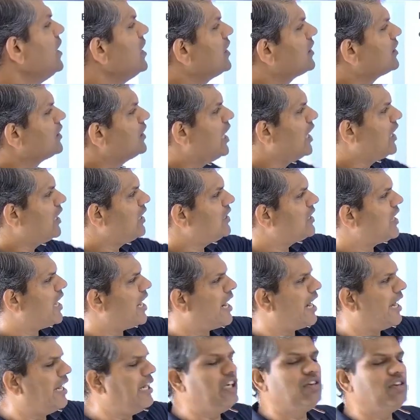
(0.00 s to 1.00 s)
then the
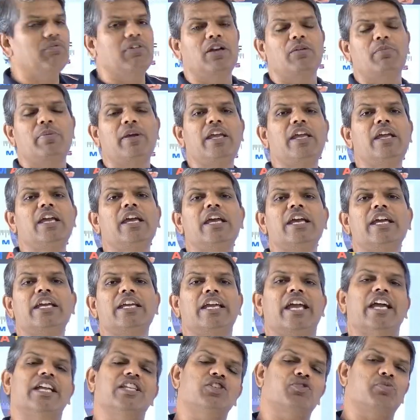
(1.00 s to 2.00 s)
height will be
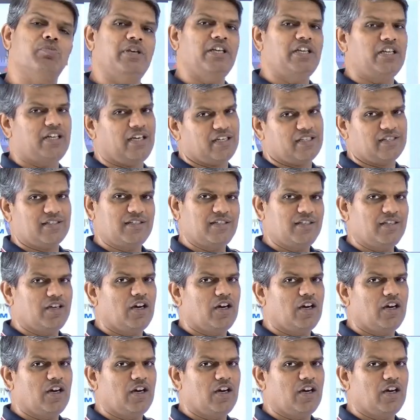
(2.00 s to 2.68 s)
h meters.